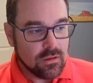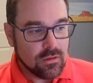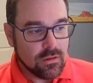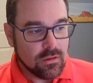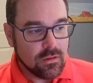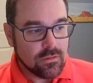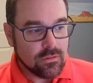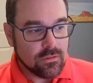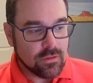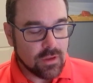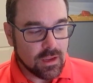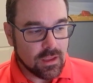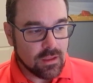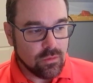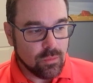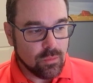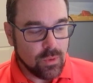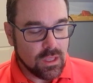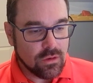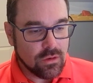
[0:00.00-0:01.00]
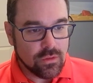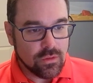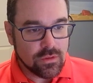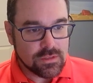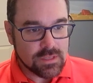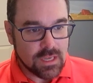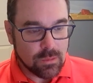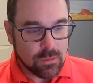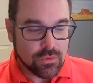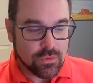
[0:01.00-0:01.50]
Second, we can do the
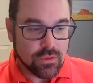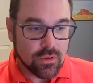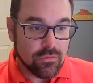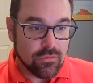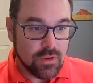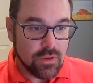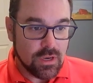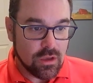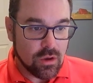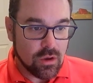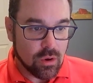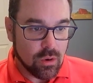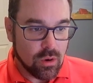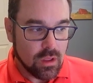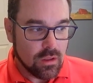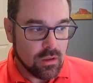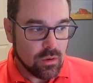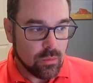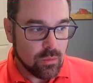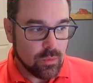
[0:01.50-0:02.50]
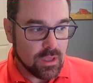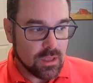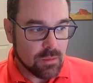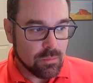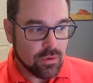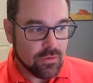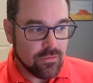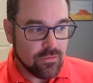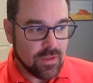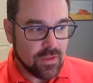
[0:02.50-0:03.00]
same with their video. We can
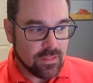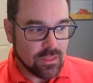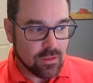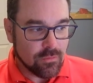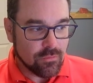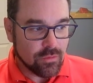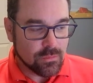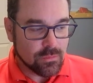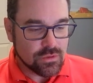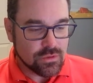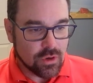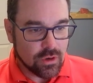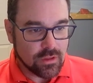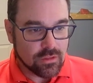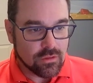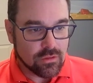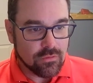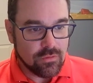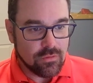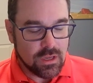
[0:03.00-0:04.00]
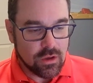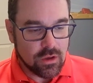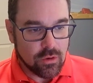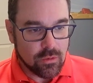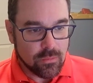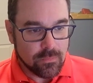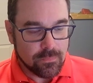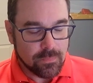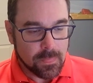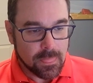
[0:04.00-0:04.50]
prevent them from starting their video.
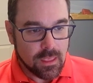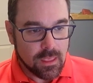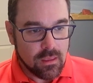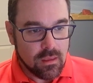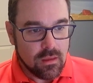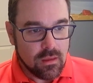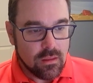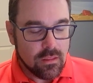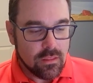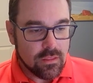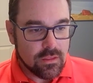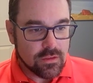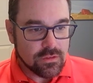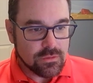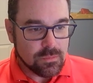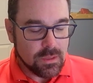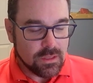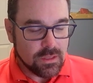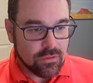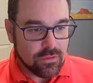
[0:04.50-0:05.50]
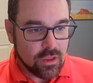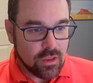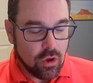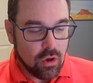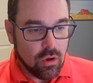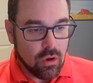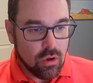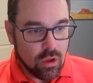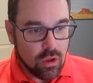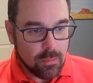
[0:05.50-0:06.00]
This means that
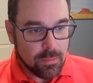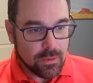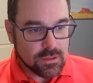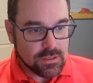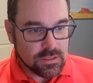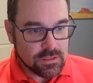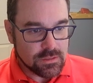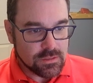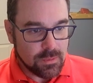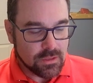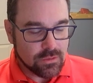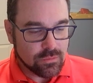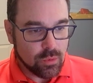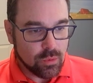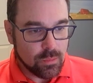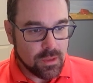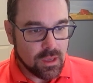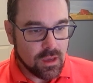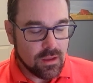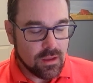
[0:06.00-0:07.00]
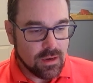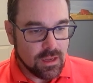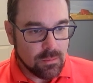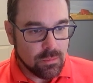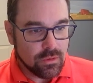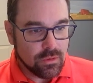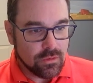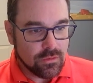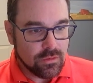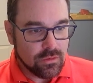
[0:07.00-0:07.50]
all participants will be
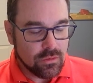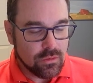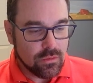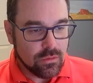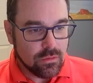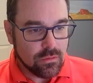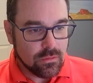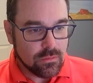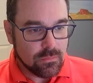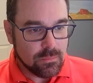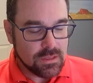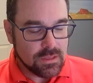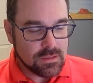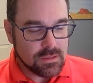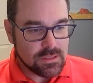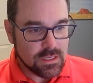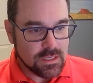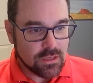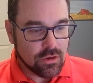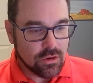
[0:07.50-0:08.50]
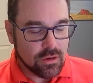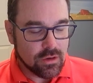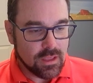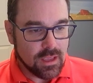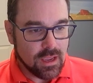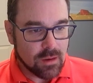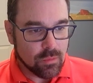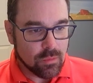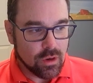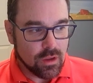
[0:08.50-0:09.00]
unable to be seen on
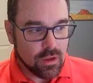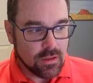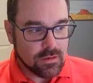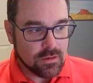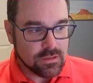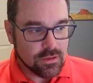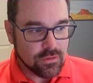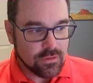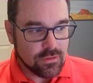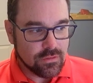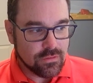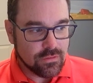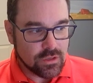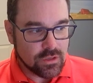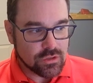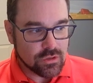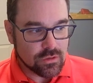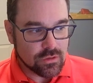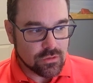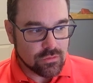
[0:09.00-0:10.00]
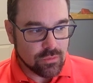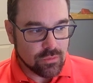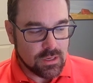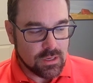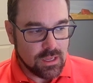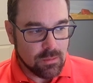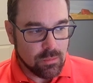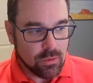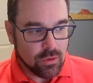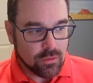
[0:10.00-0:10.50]
camera until this feature is
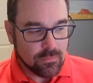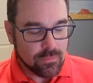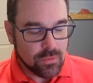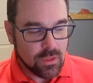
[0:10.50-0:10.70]
re-enabled.